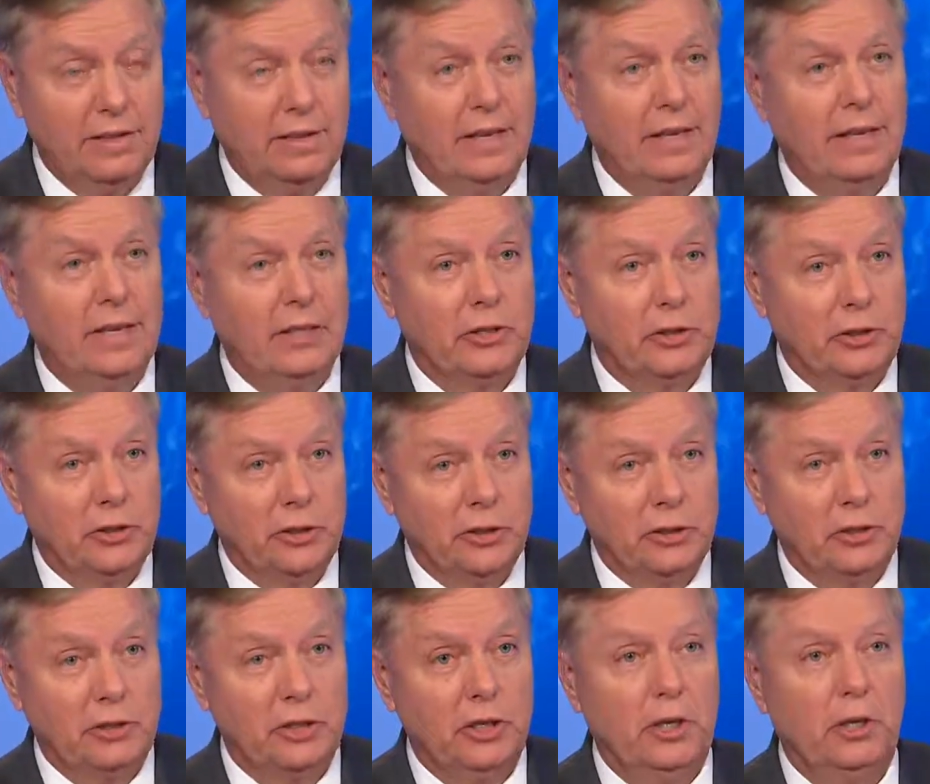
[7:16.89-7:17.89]
The answer
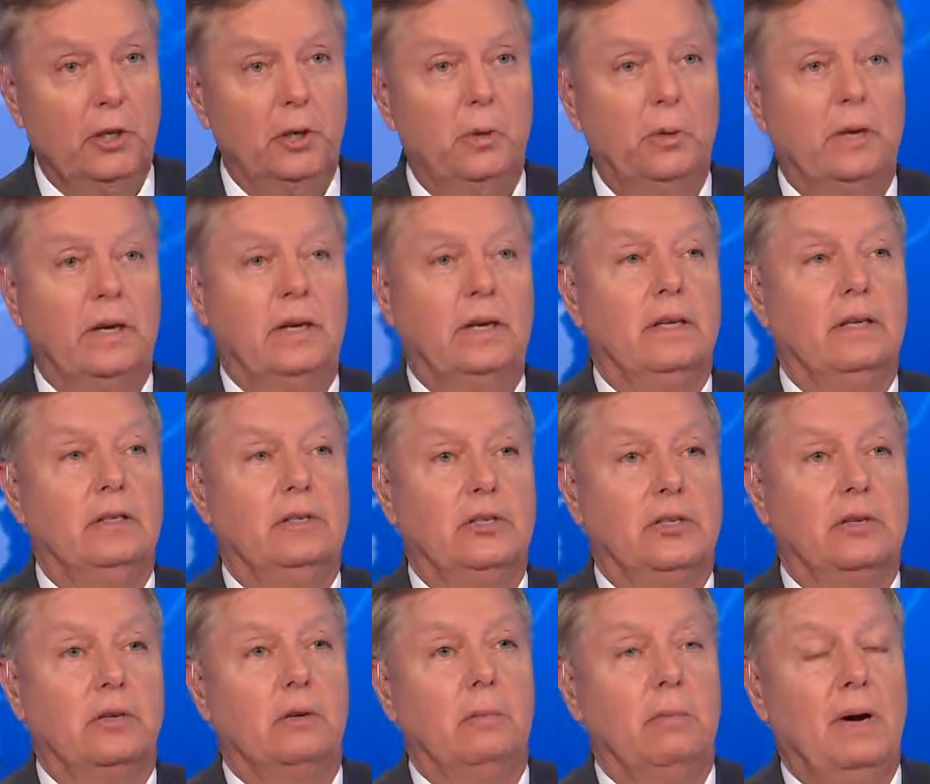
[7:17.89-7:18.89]
is no. And
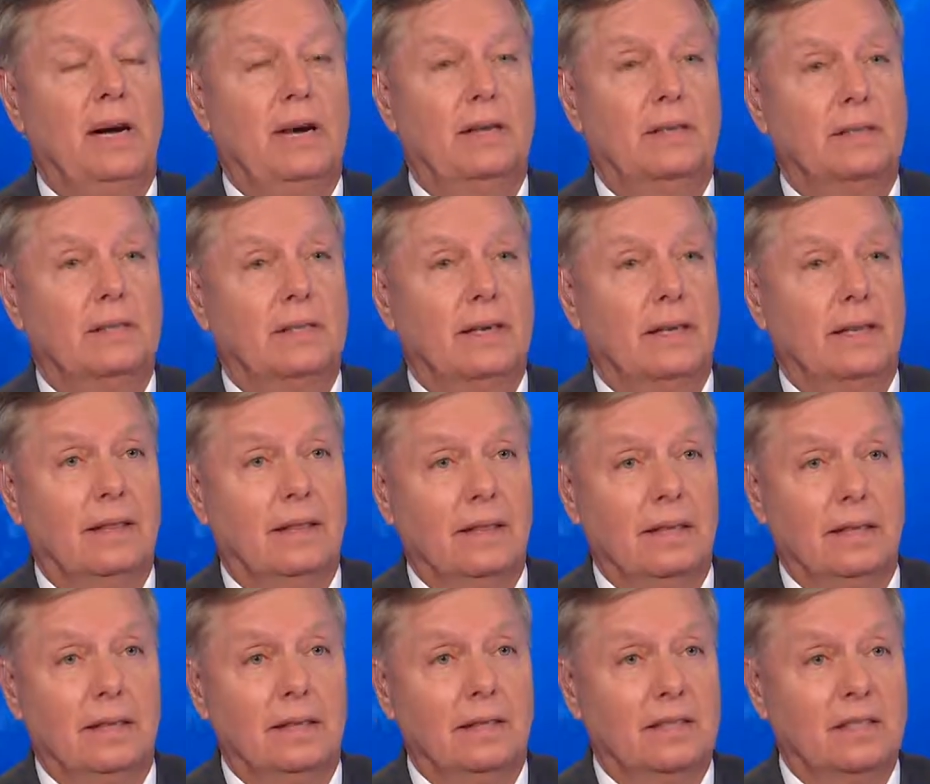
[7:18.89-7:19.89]
General Mattis, I
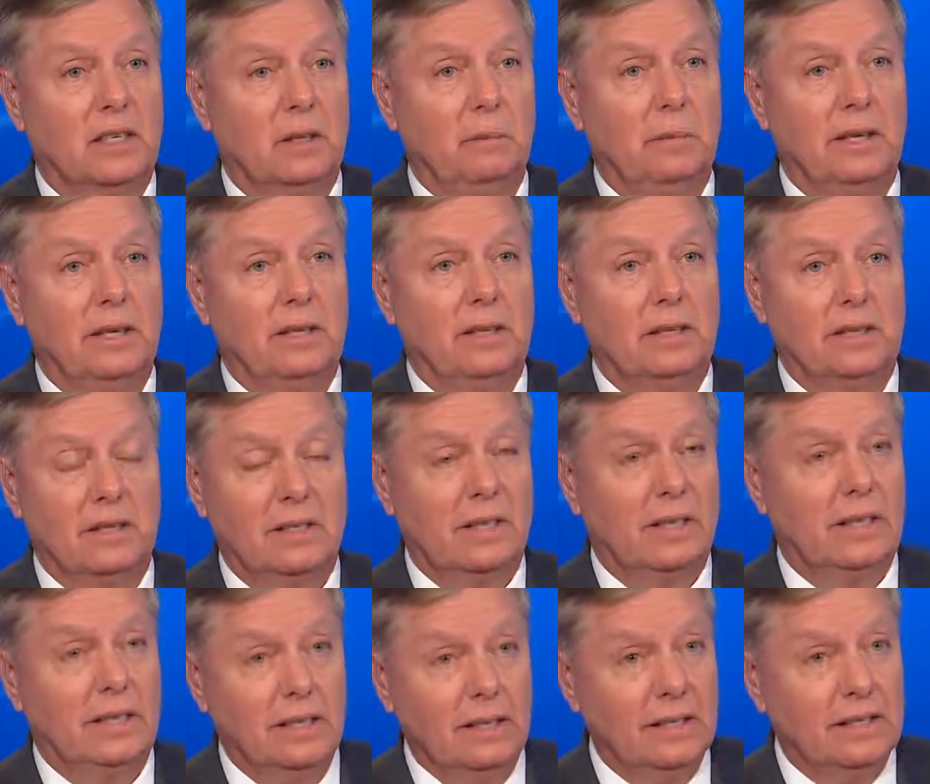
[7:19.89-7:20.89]
think, is committed to
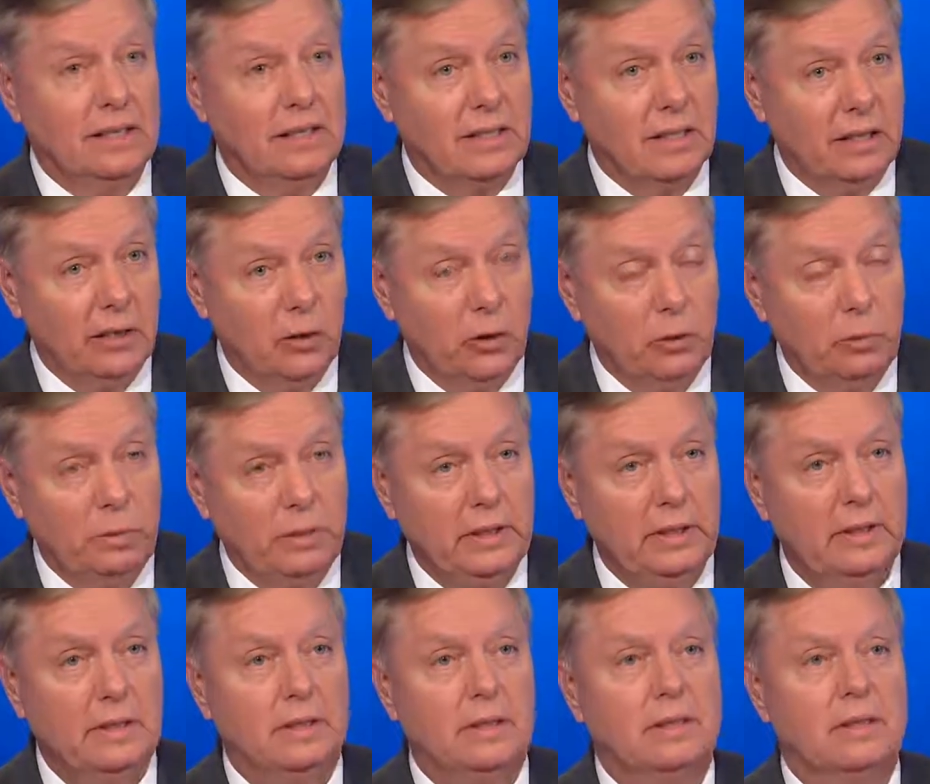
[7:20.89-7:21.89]
staying. At least I hope
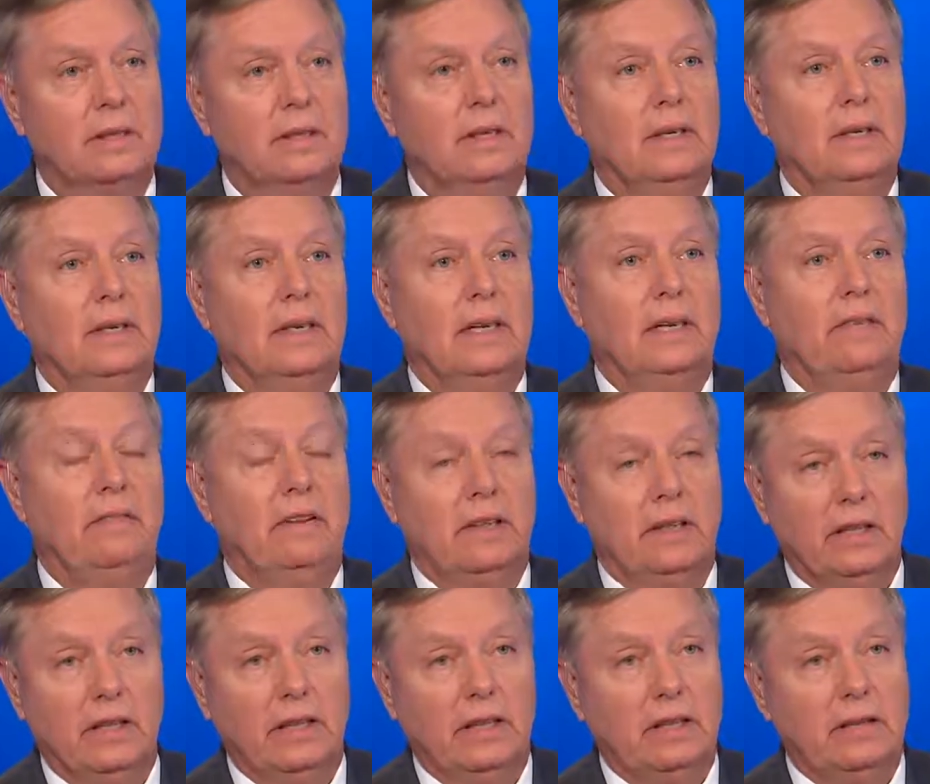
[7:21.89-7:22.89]
he is. If he
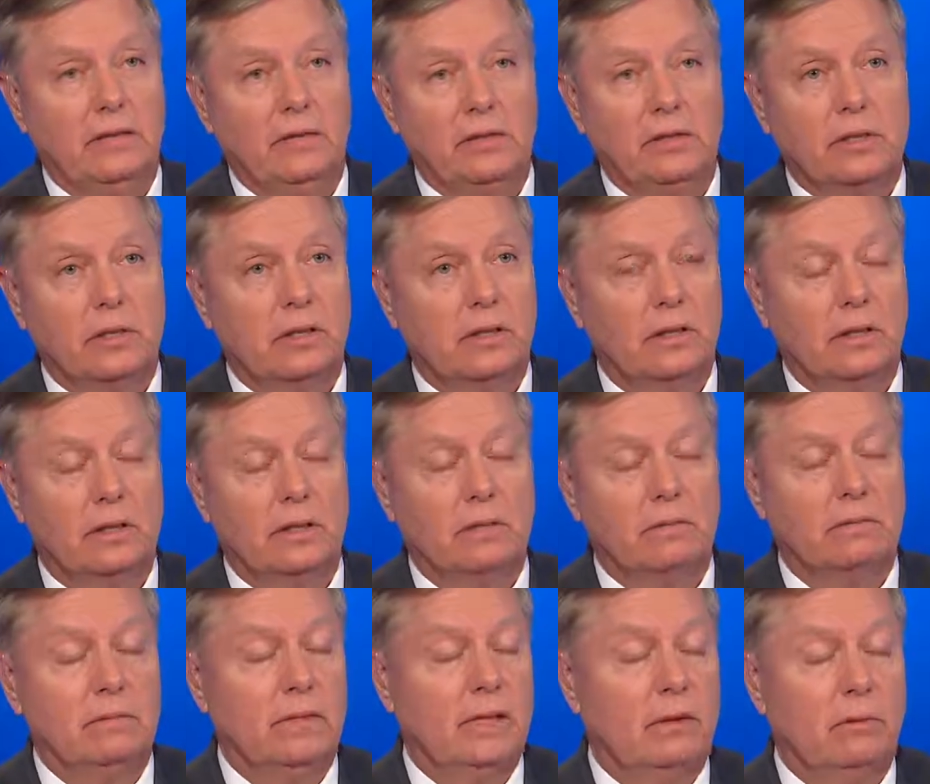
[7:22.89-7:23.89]
leaves,
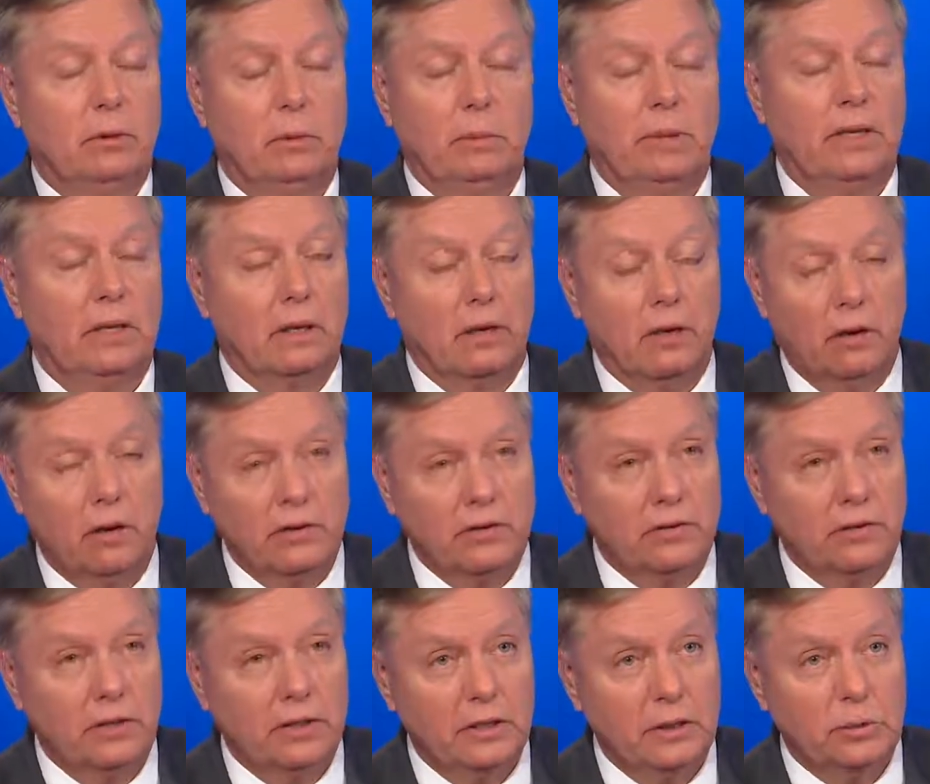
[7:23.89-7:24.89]
that would be a loss
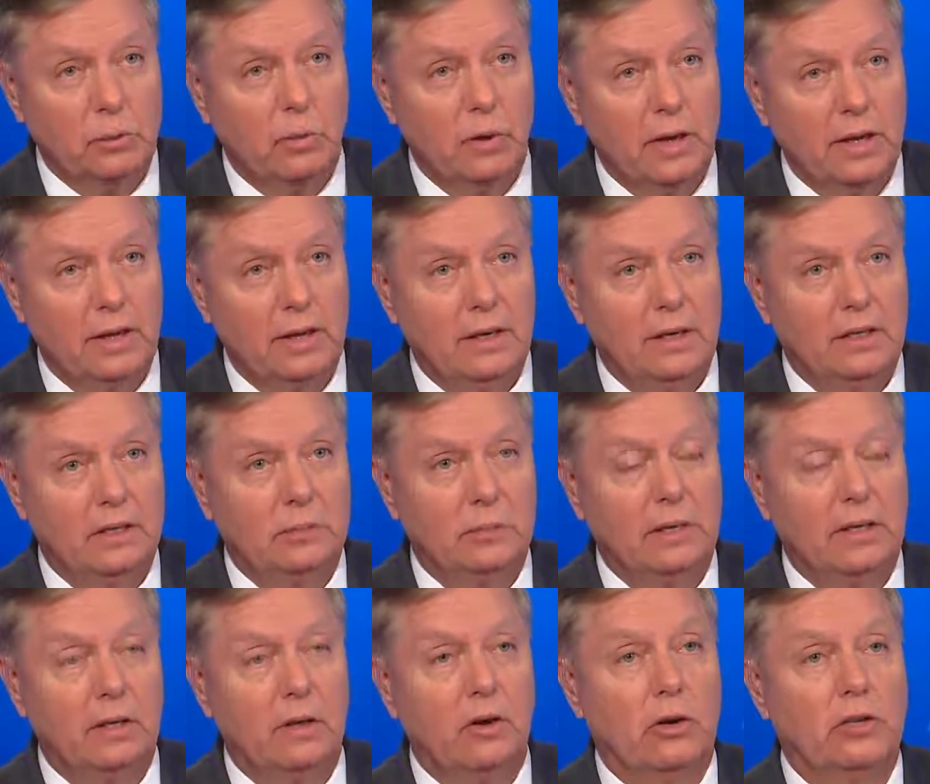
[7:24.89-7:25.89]
for this White House, be
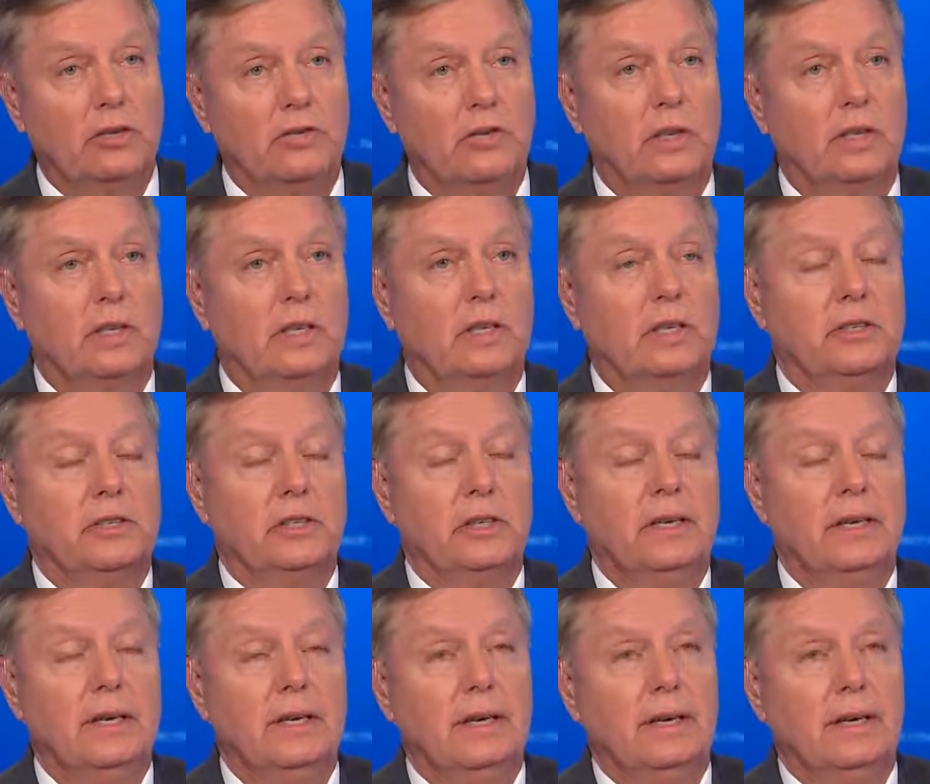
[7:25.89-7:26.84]
a loss for the country.